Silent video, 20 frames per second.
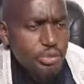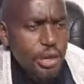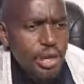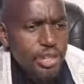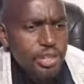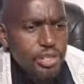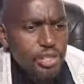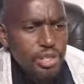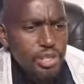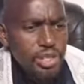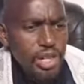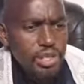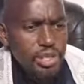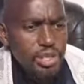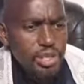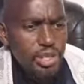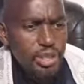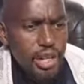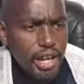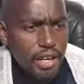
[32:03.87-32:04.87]
to my
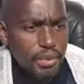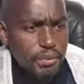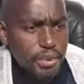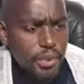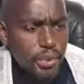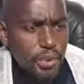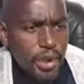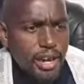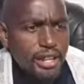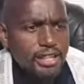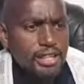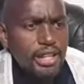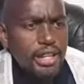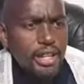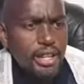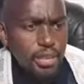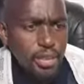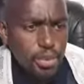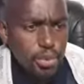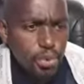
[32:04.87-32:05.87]
instruction and be wise.
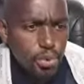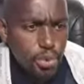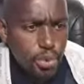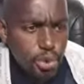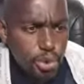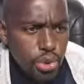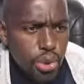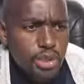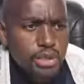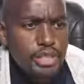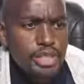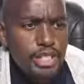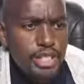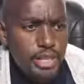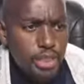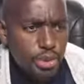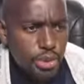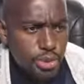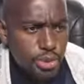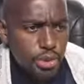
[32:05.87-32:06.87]
Do not
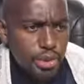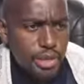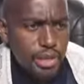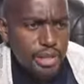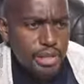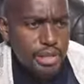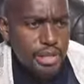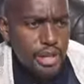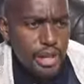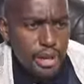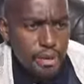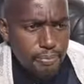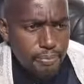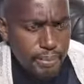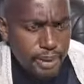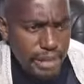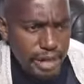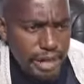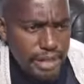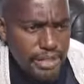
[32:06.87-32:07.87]
ignore it.
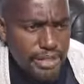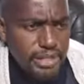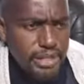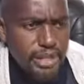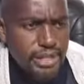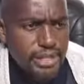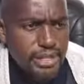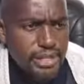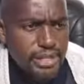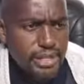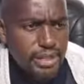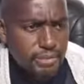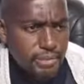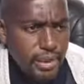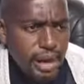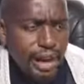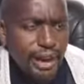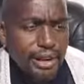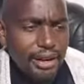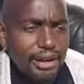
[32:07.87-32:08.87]
Blessed is the
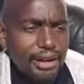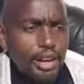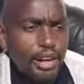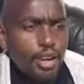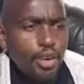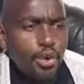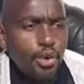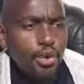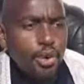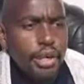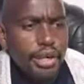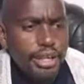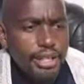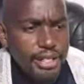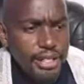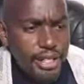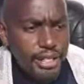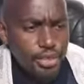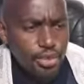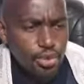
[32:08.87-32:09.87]
man who
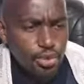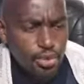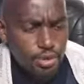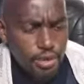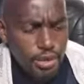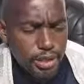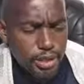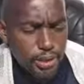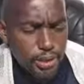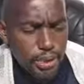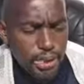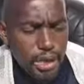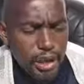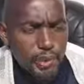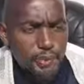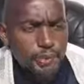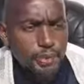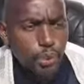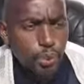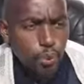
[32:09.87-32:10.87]
listens to me,
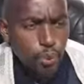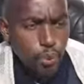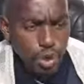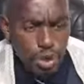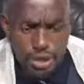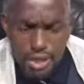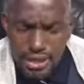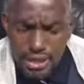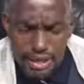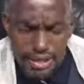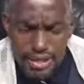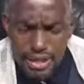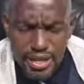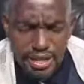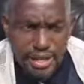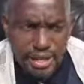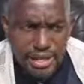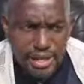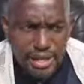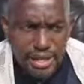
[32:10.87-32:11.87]
watching
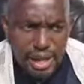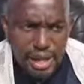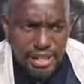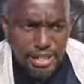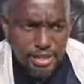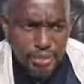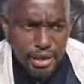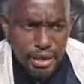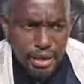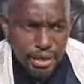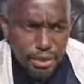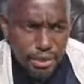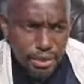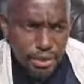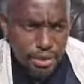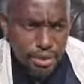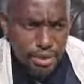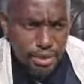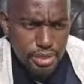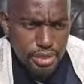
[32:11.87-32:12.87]
daily at my
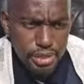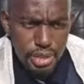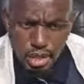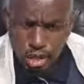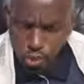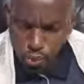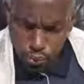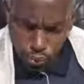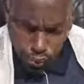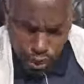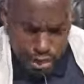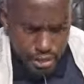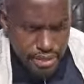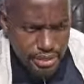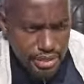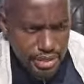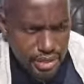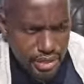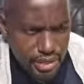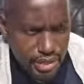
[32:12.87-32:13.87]
doors,
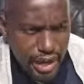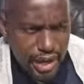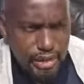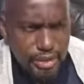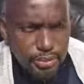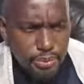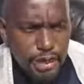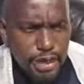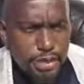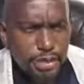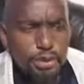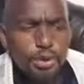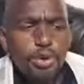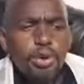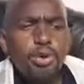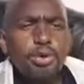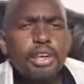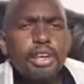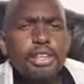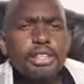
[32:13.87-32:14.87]
waiting at my
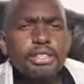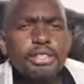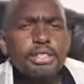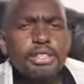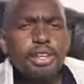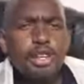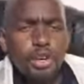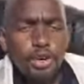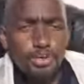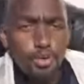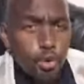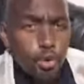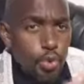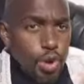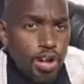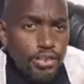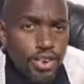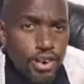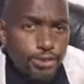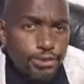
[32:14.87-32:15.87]
doorways. For
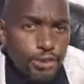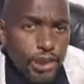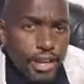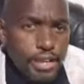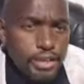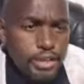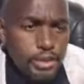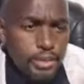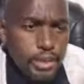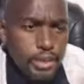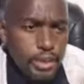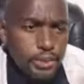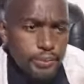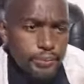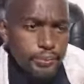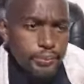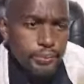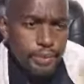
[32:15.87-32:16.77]
whoever finds me